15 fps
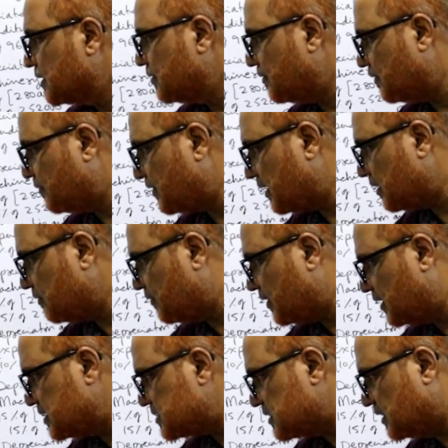where,
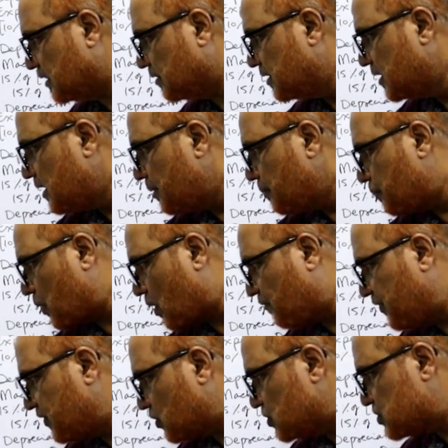where it is here
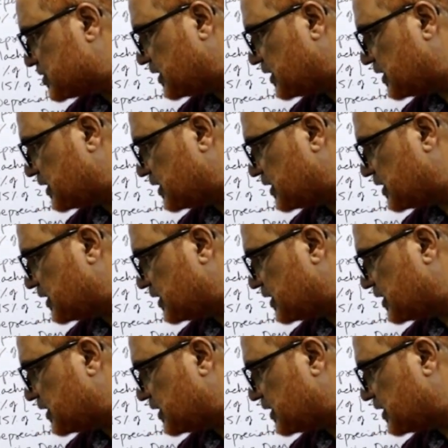profit on